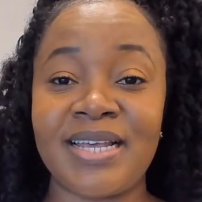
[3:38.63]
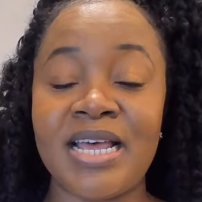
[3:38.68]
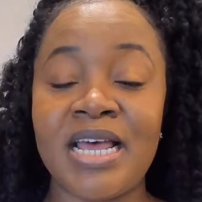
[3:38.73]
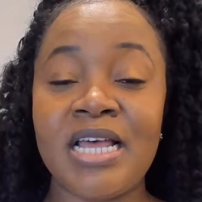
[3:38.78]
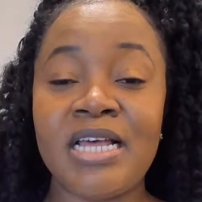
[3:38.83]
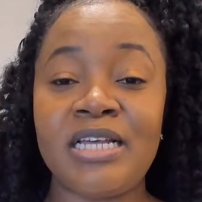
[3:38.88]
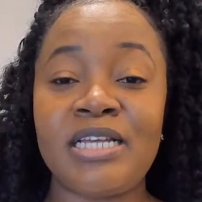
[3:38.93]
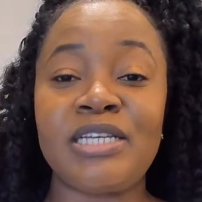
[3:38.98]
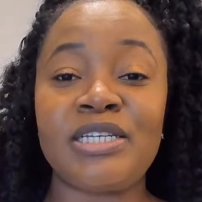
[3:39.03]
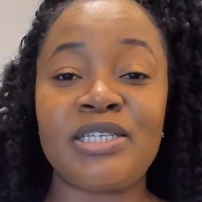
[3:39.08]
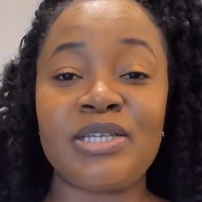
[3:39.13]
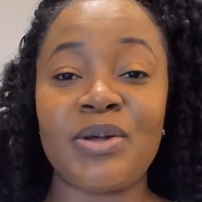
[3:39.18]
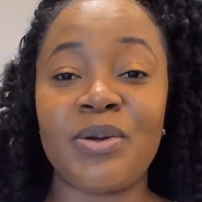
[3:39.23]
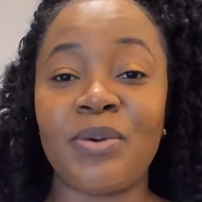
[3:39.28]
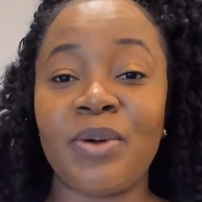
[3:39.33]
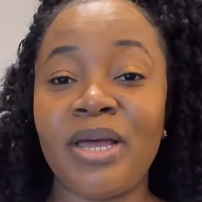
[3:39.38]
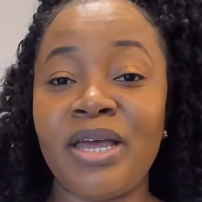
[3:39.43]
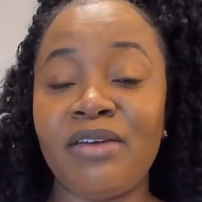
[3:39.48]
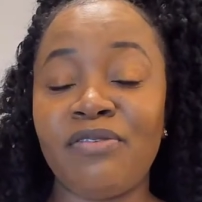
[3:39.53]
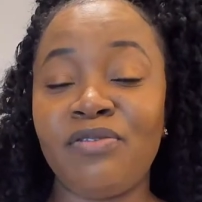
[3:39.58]
So if
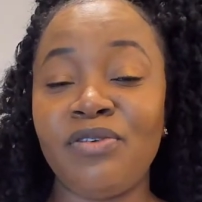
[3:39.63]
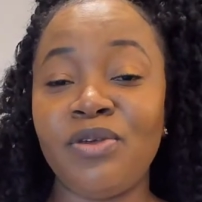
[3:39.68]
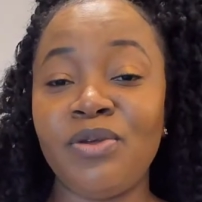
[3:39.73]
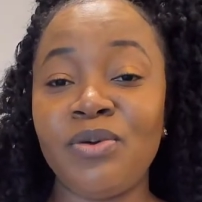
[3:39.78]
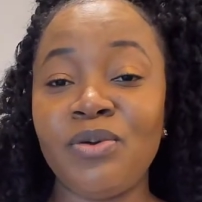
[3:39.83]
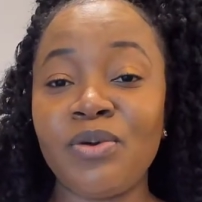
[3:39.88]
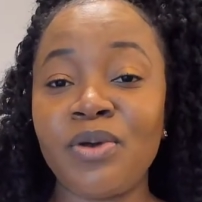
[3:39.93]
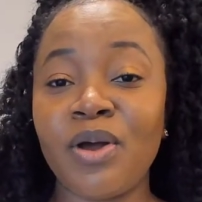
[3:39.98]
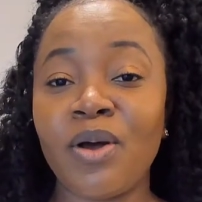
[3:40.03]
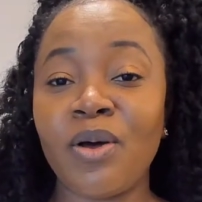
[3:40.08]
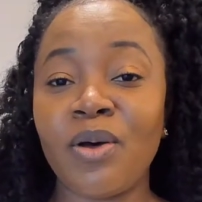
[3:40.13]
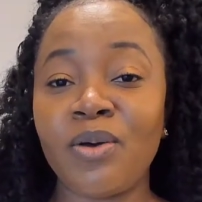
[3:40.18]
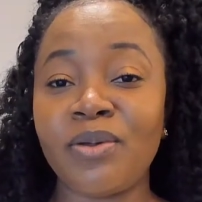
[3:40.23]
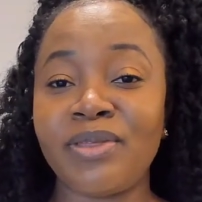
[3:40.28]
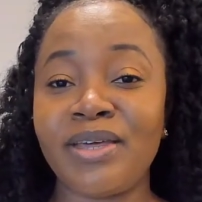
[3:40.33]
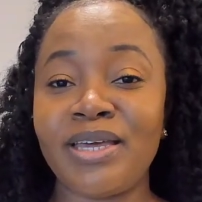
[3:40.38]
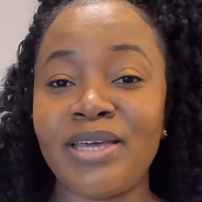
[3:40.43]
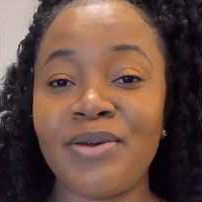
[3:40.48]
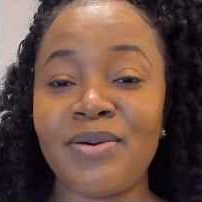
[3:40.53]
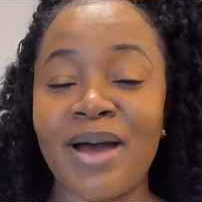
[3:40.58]
you know that you
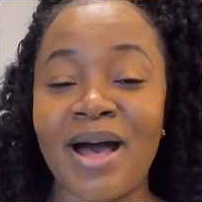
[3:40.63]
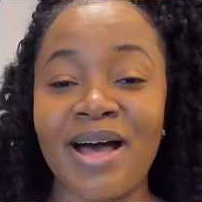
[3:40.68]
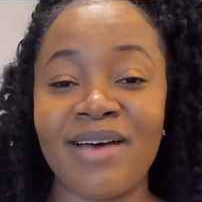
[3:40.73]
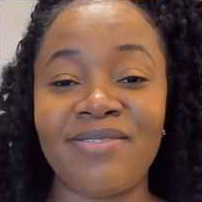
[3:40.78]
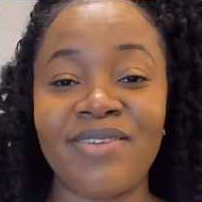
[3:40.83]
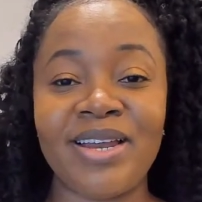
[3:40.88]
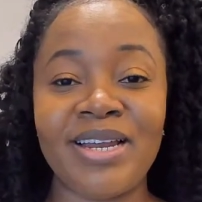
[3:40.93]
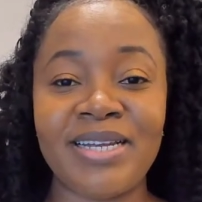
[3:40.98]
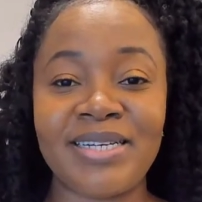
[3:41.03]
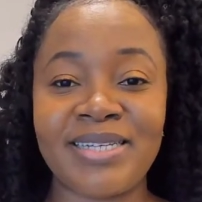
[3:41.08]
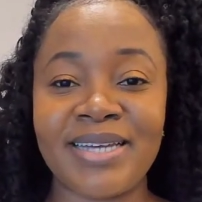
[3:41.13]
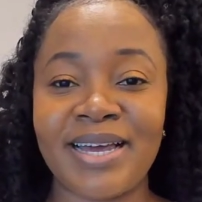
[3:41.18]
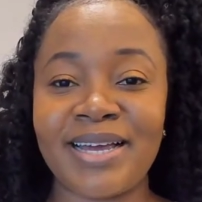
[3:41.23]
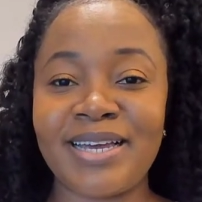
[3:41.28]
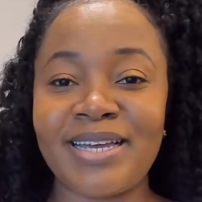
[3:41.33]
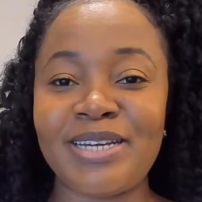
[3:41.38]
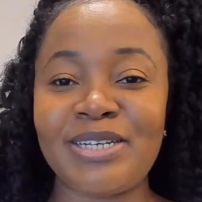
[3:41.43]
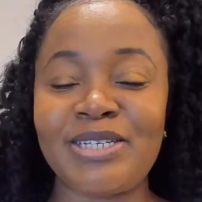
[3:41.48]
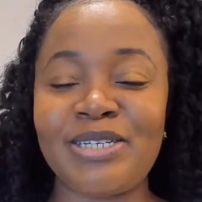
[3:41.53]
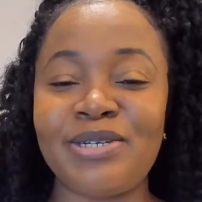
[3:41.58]
have any tech
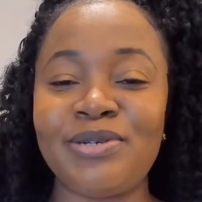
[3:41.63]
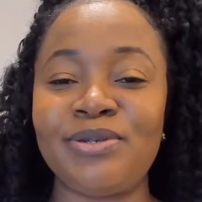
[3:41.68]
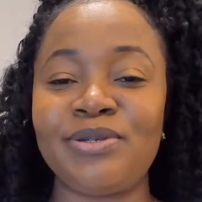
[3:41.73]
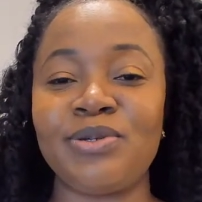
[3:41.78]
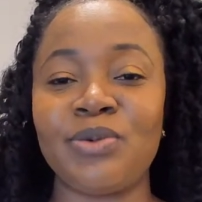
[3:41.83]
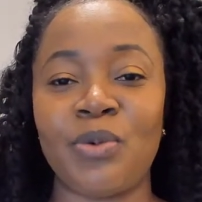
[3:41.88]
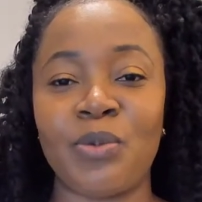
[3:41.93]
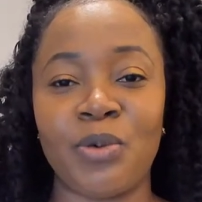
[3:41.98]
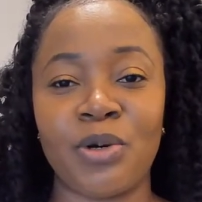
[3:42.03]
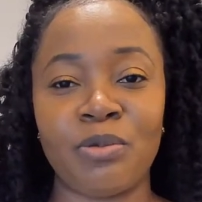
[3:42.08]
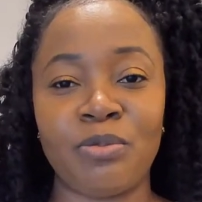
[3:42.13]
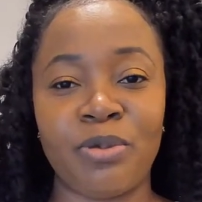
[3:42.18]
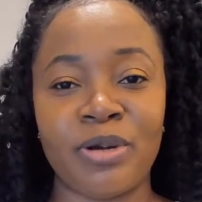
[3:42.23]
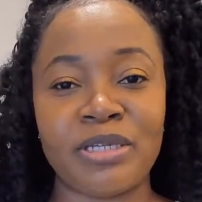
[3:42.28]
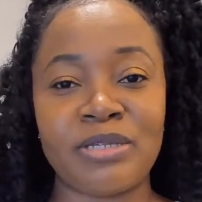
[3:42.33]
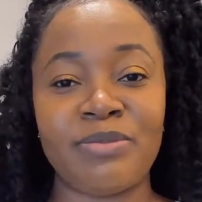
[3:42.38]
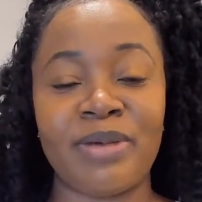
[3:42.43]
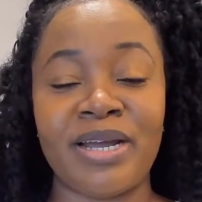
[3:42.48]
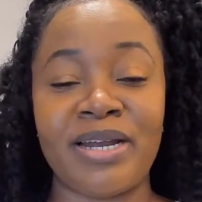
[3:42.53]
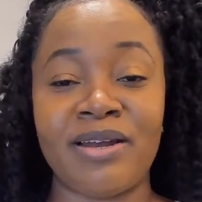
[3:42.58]
issues, WordPress might
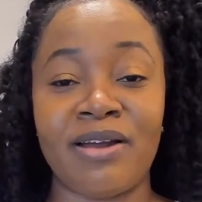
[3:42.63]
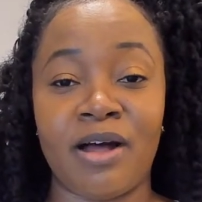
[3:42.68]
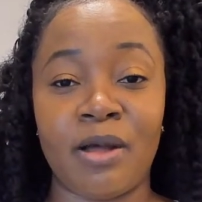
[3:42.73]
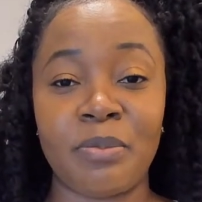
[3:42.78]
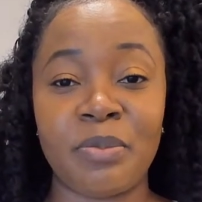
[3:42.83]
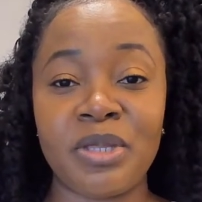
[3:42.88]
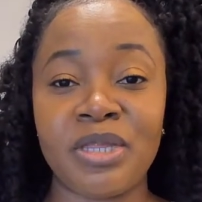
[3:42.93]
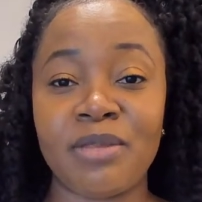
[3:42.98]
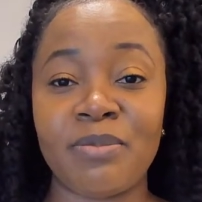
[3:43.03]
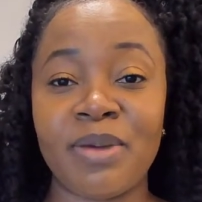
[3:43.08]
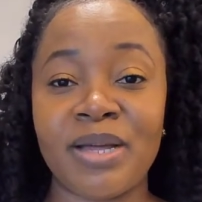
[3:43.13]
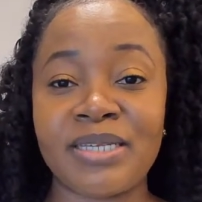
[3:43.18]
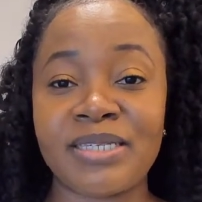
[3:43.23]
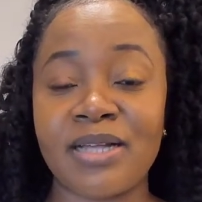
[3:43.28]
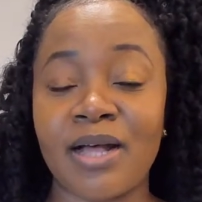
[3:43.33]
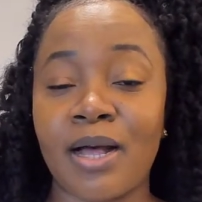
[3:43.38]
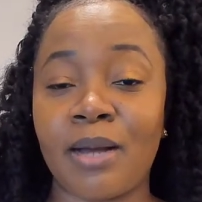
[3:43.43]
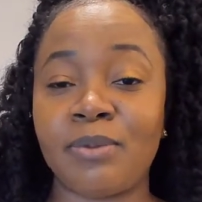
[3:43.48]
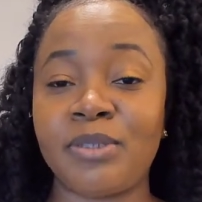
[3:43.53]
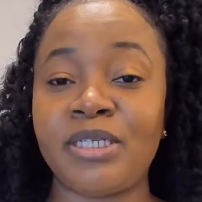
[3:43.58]
not be the best
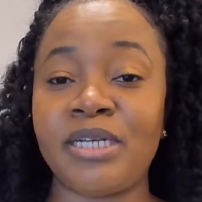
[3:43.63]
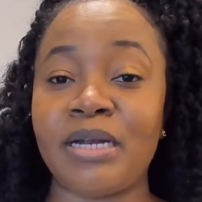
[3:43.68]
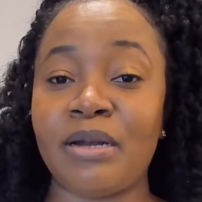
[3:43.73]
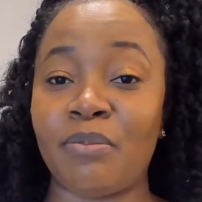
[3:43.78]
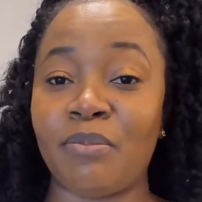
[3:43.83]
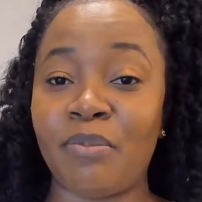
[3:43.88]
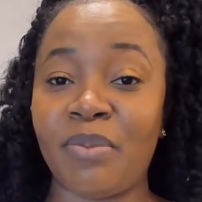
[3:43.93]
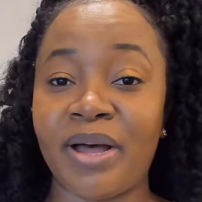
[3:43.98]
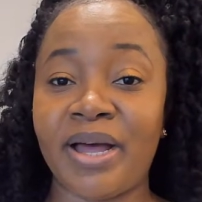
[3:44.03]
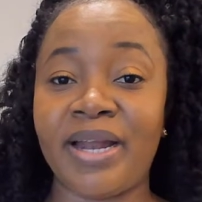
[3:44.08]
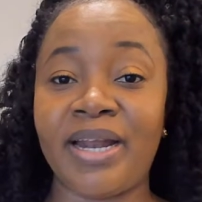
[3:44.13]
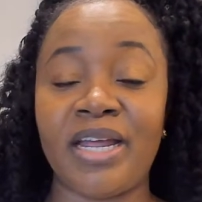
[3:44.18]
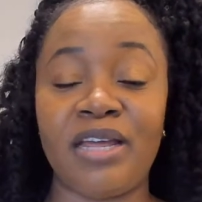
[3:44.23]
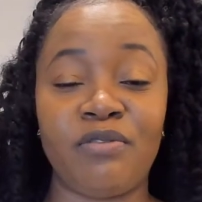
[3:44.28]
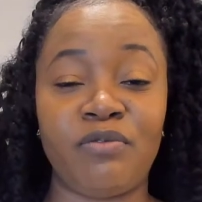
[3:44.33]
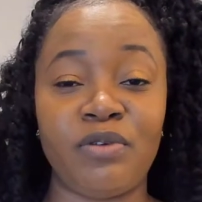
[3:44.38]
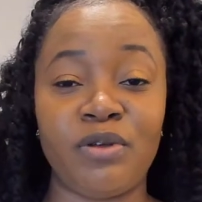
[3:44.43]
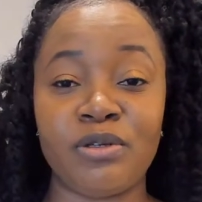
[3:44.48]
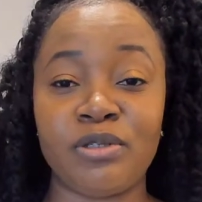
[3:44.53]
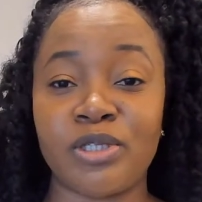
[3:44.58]
option, but if you
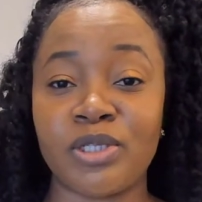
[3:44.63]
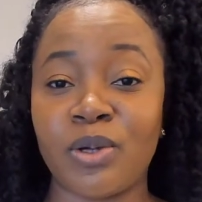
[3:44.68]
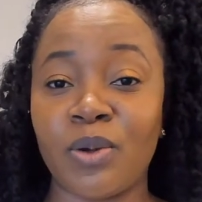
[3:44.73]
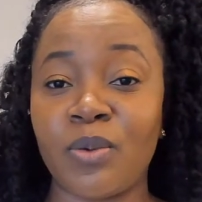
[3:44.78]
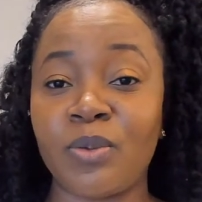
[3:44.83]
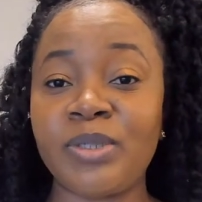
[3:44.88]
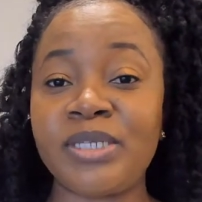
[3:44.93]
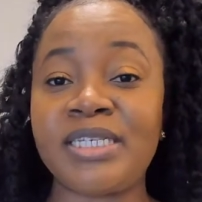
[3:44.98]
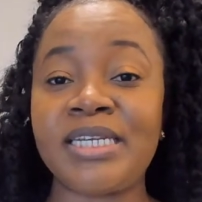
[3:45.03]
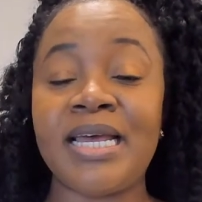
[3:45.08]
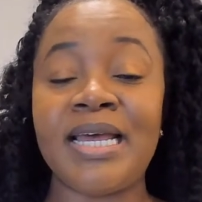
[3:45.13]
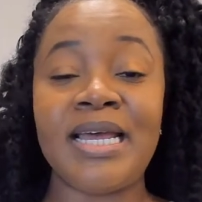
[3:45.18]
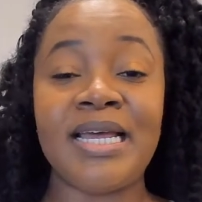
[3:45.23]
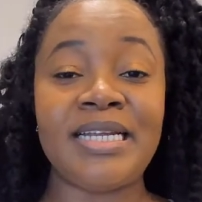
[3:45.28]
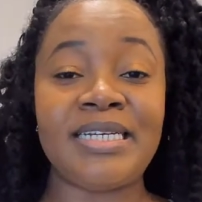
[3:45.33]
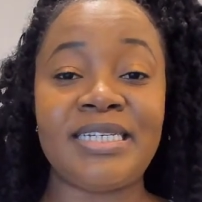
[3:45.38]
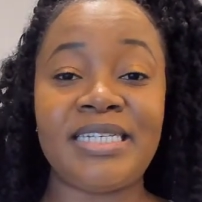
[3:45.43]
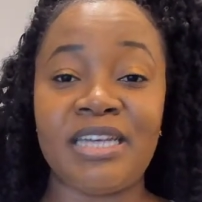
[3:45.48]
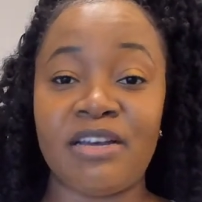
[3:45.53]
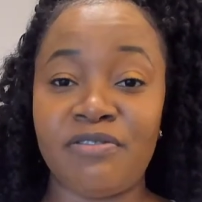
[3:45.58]
don't,
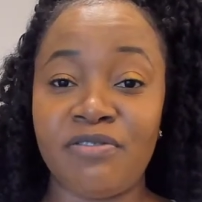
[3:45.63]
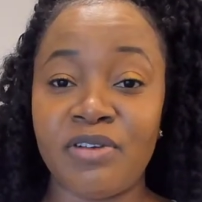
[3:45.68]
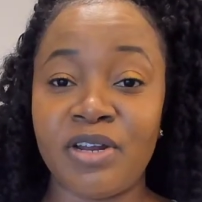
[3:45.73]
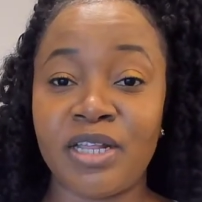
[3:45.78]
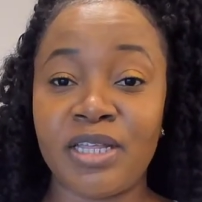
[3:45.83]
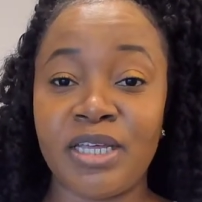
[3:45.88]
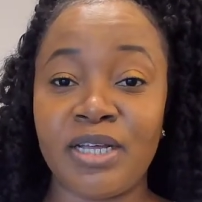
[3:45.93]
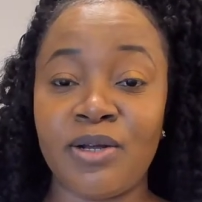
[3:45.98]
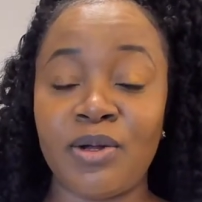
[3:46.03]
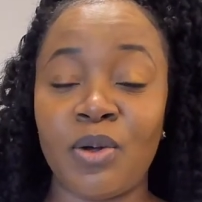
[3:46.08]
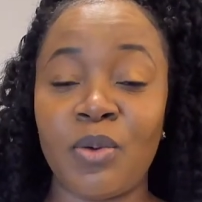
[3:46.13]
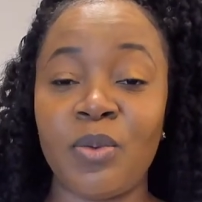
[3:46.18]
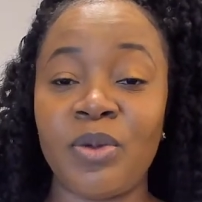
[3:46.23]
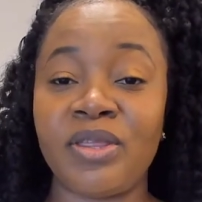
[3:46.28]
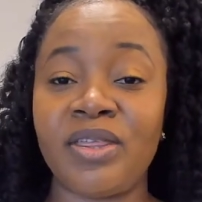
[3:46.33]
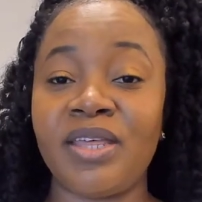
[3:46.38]
definitely go with it.